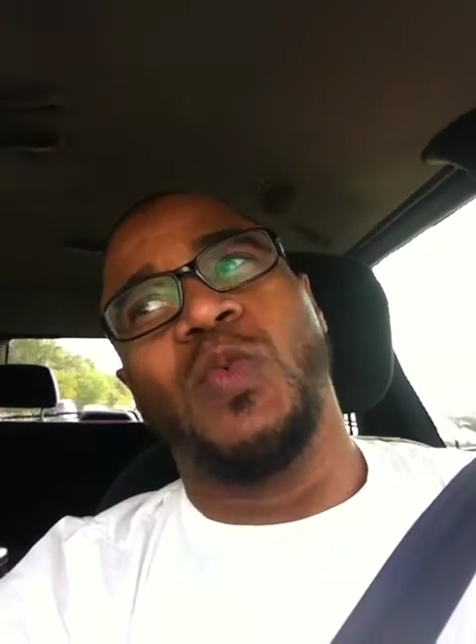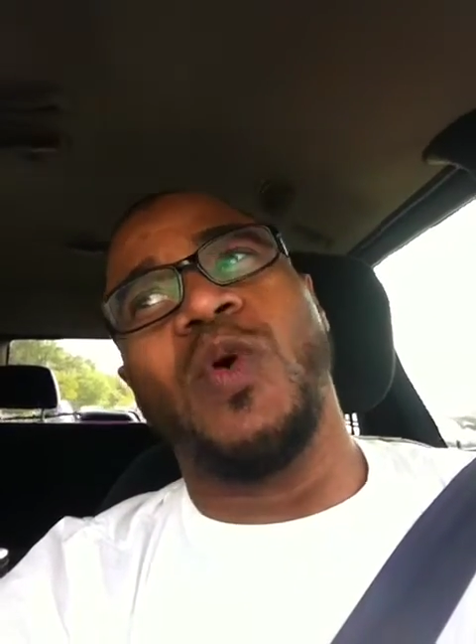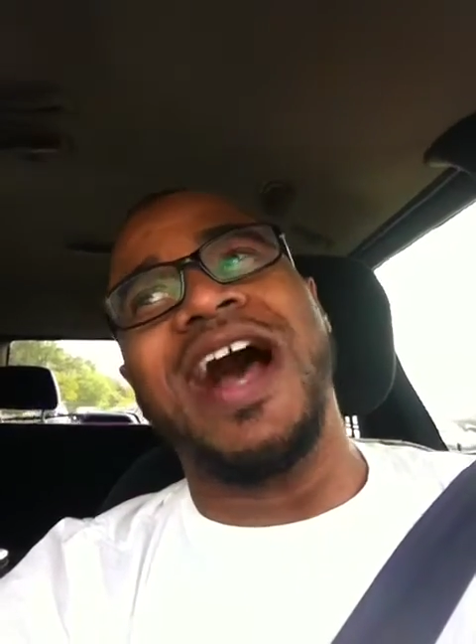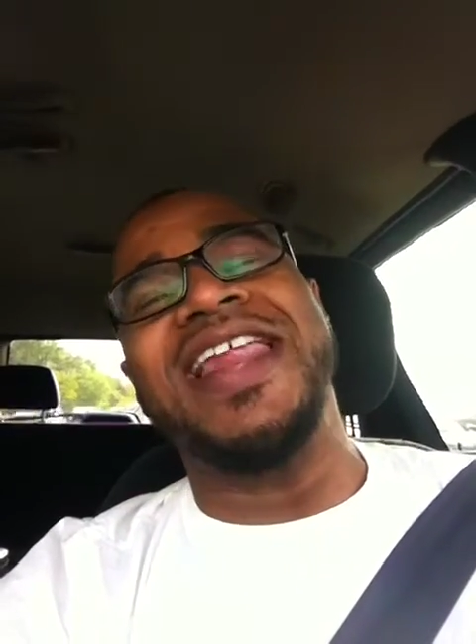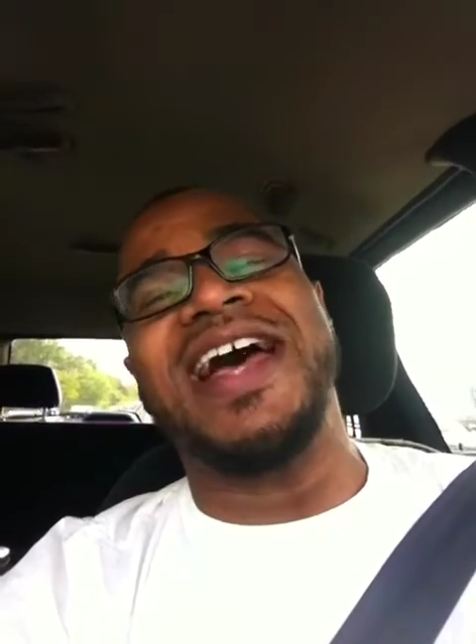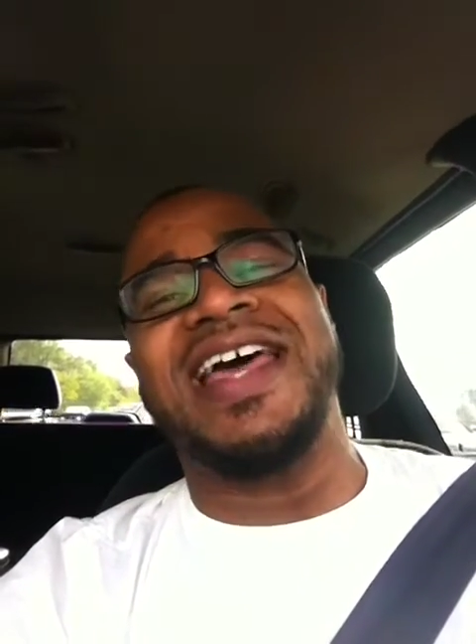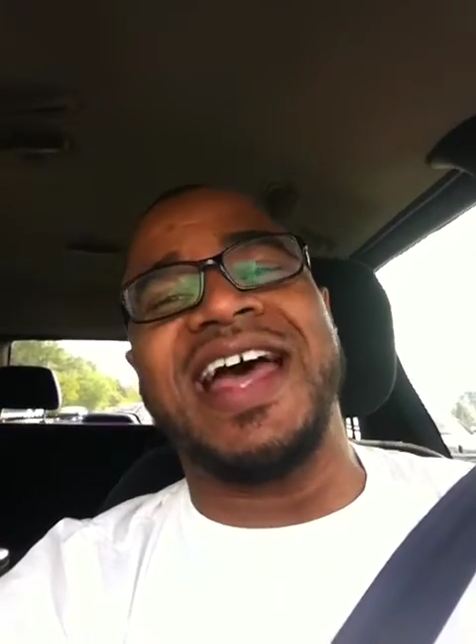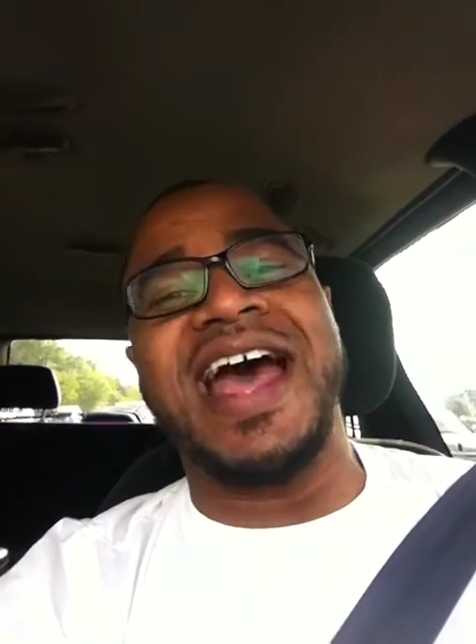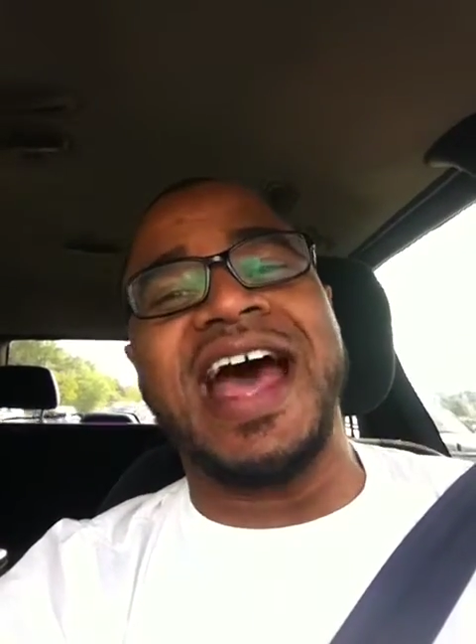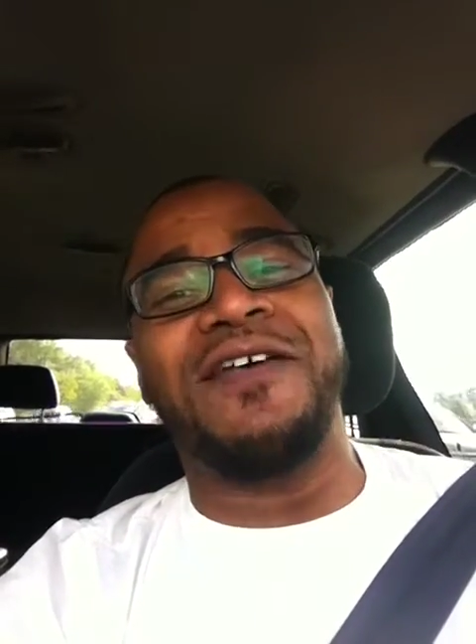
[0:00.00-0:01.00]

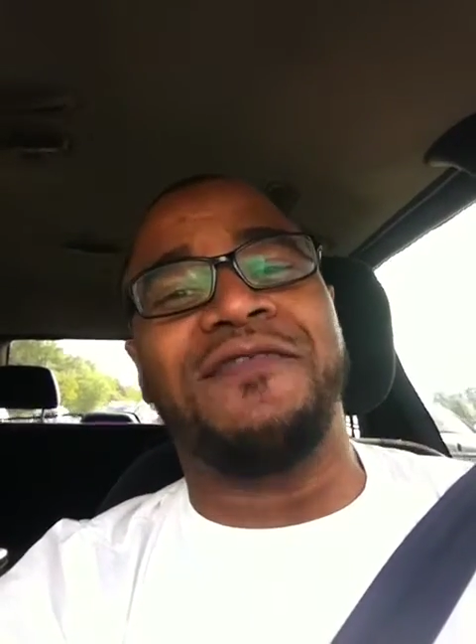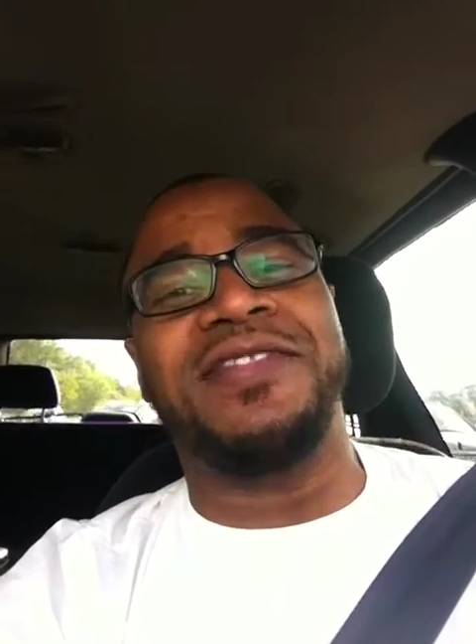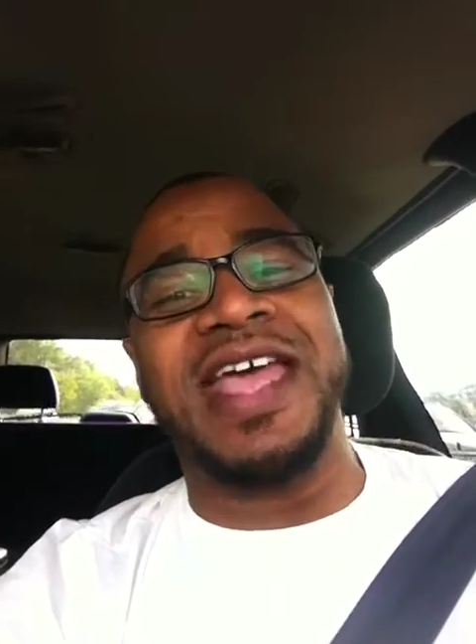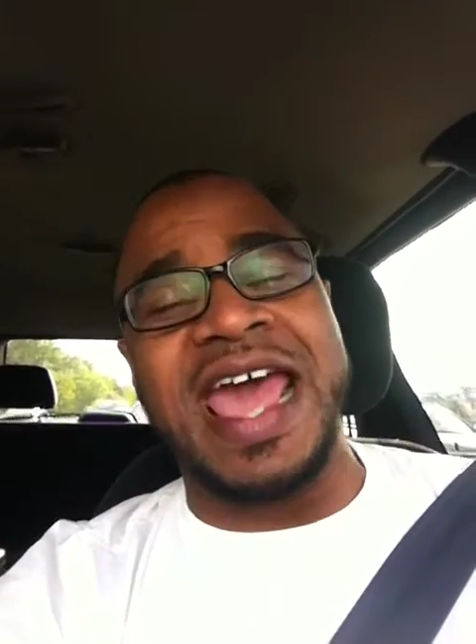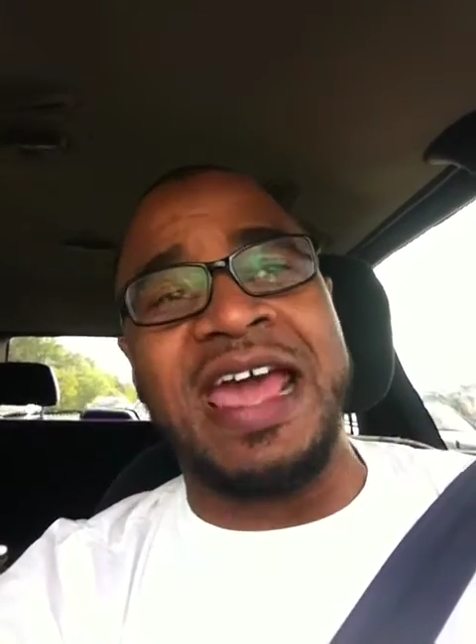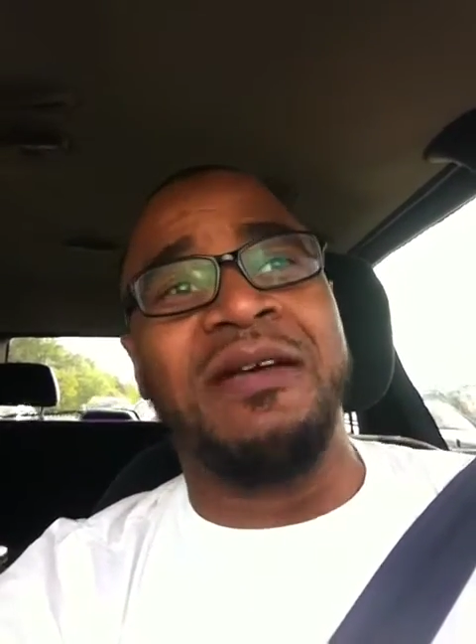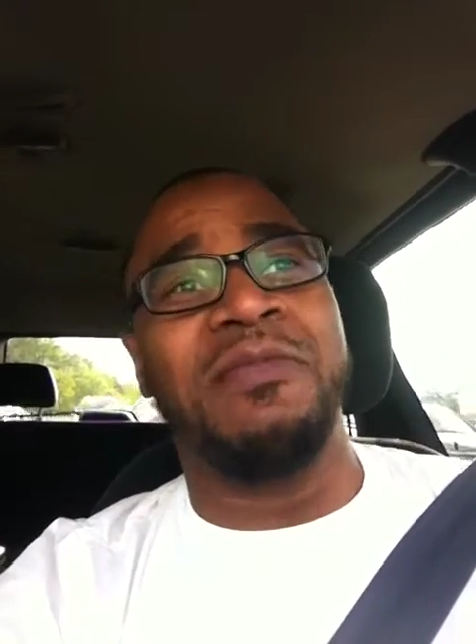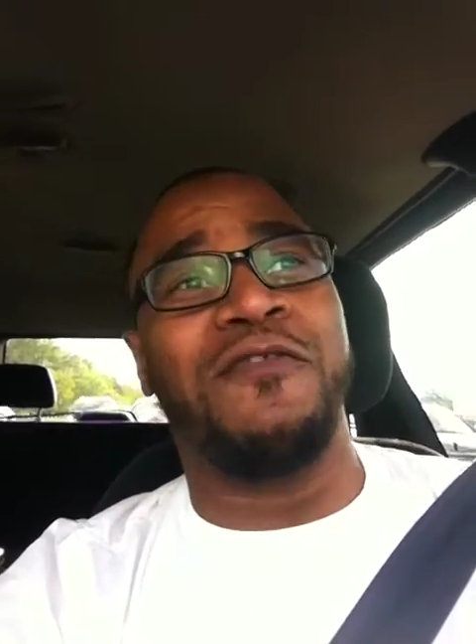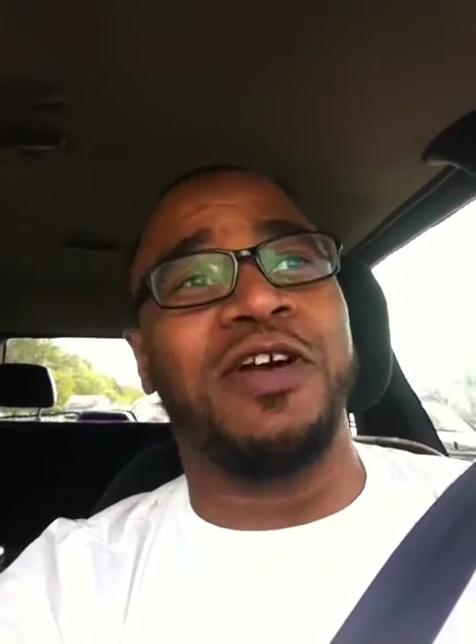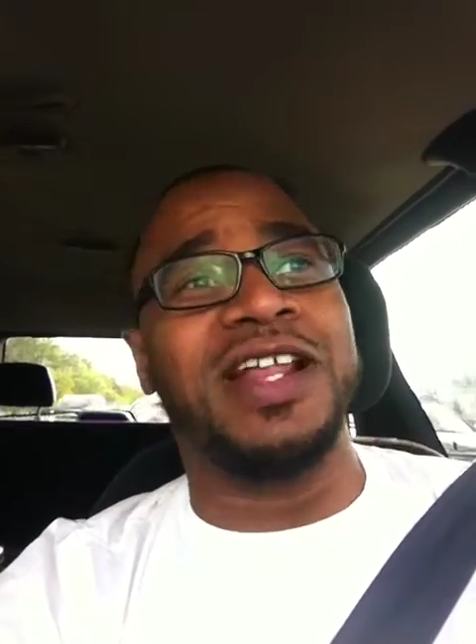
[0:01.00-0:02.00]
1.5 days
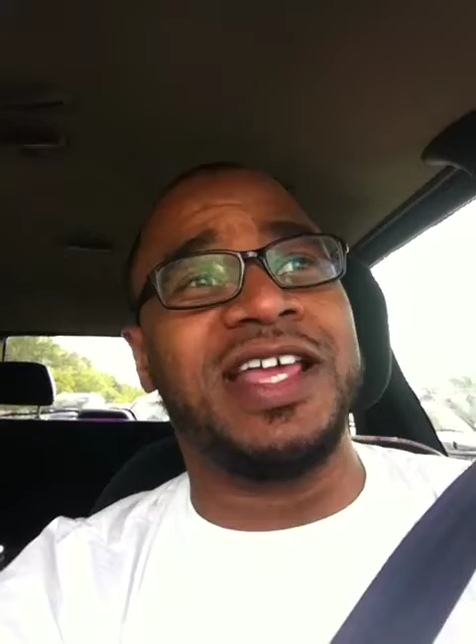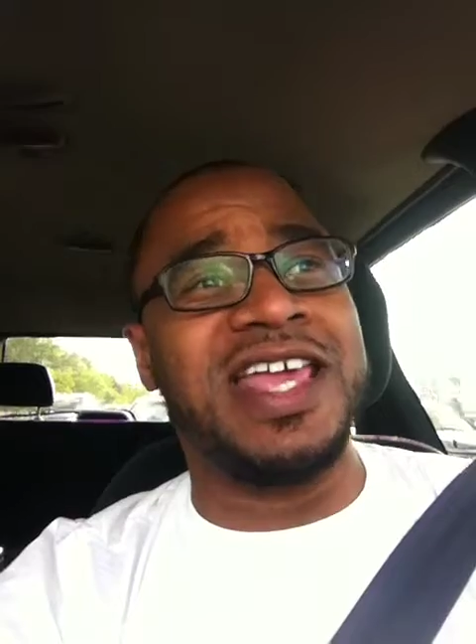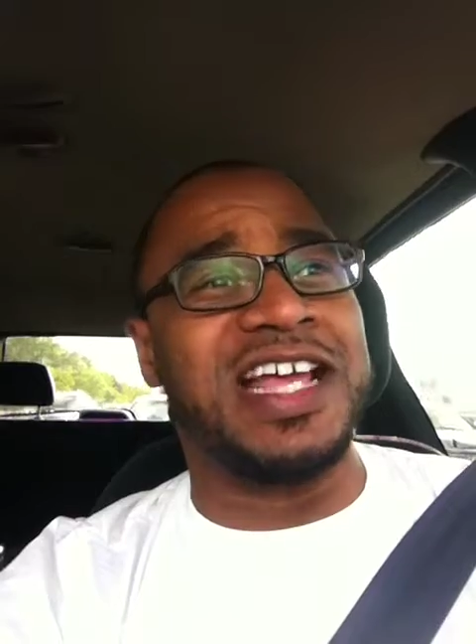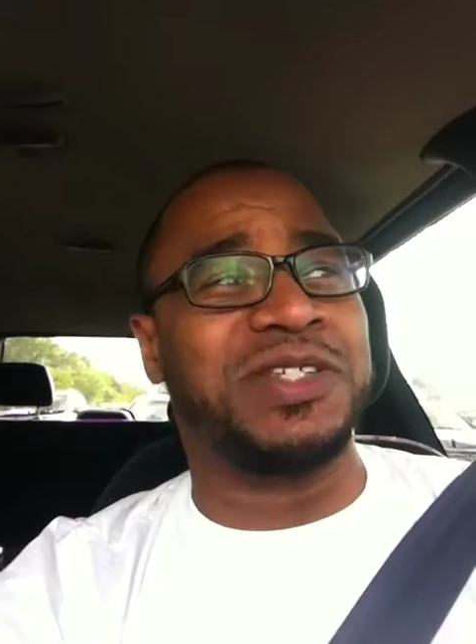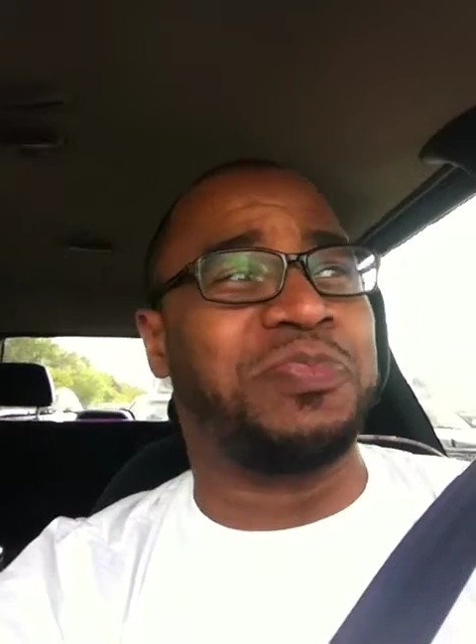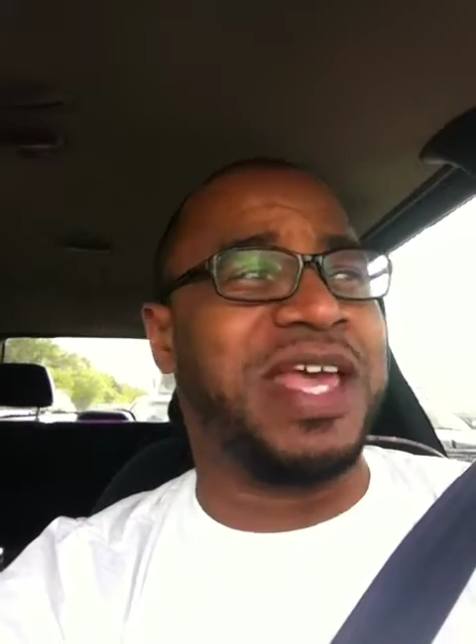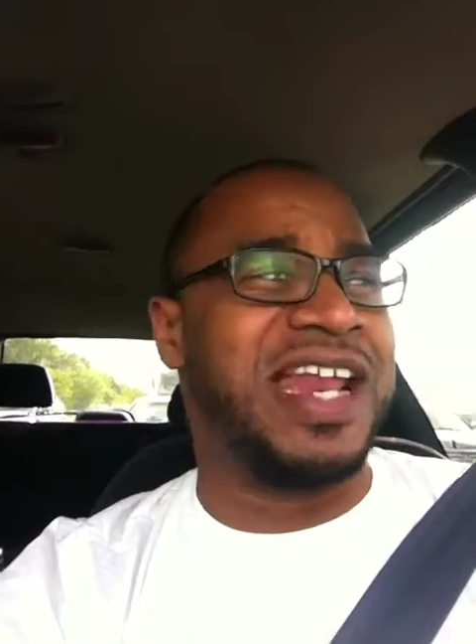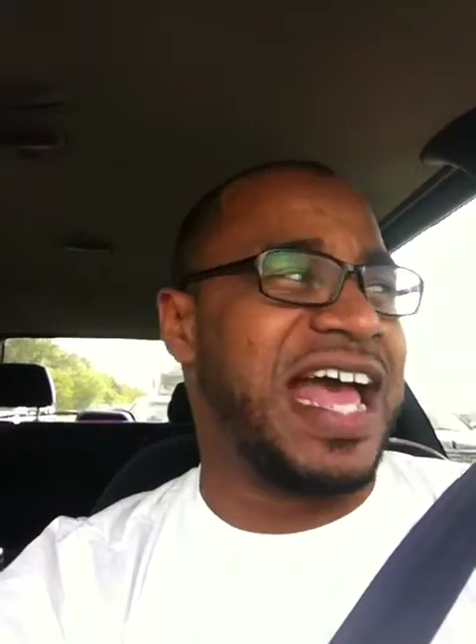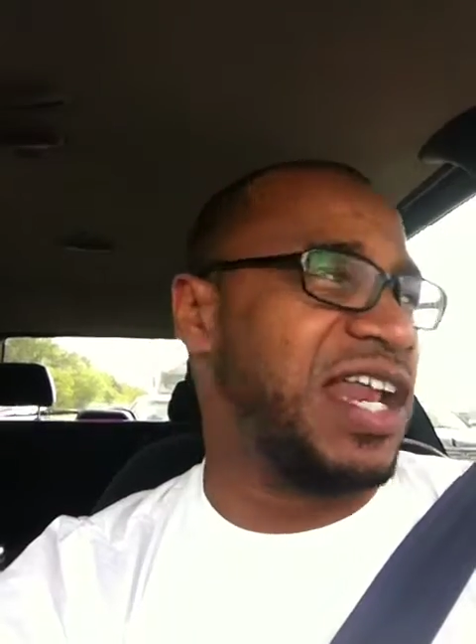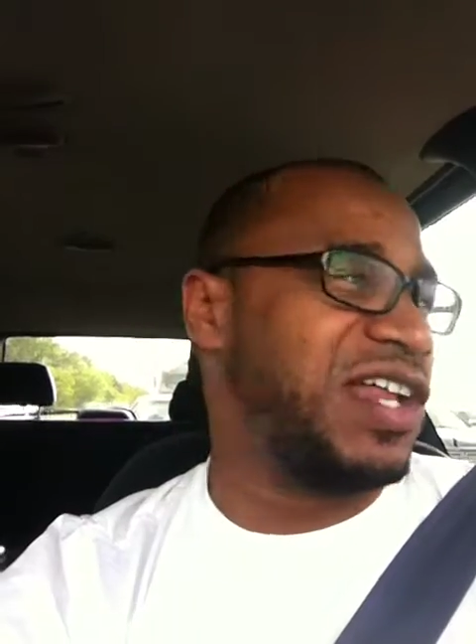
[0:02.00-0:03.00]
before the
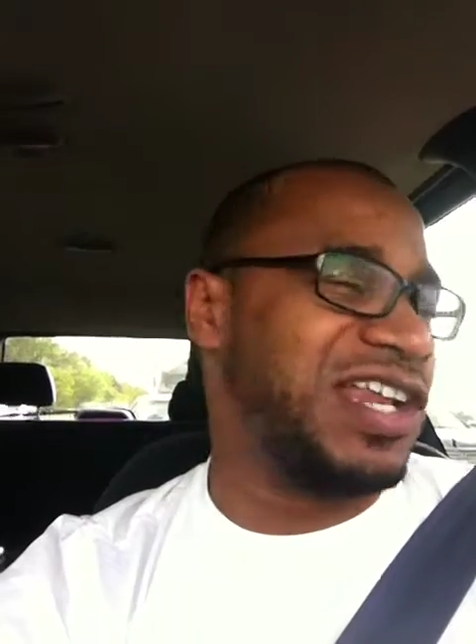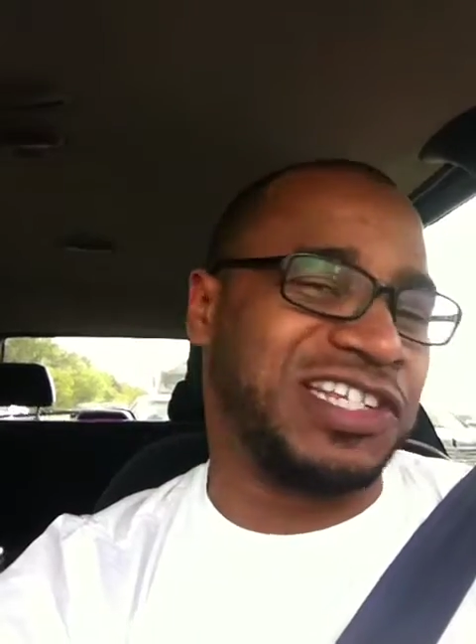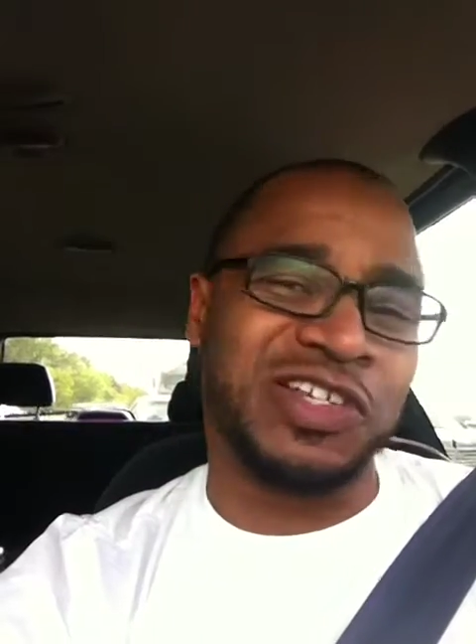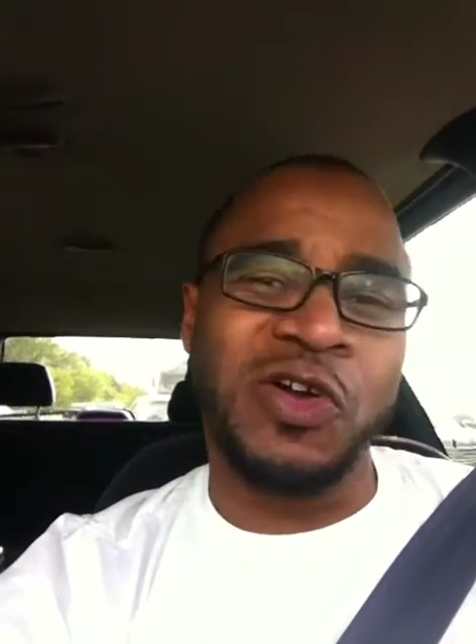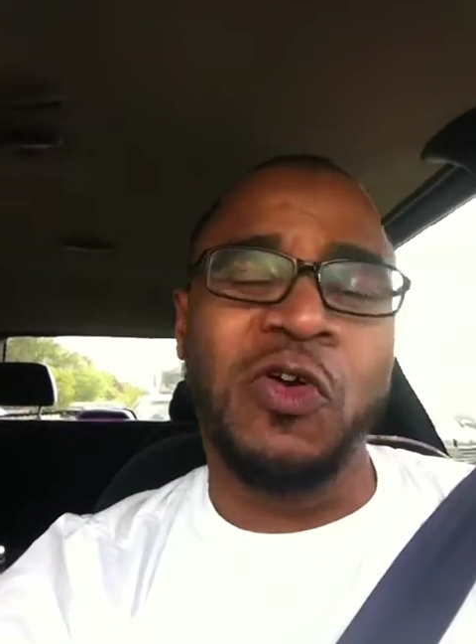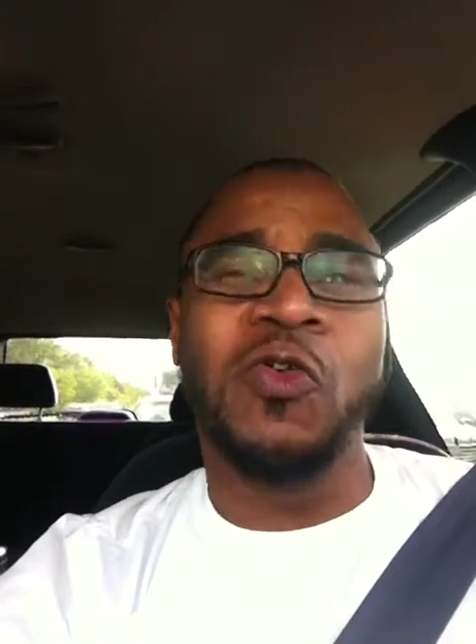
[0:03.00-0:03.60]
ESPN analyst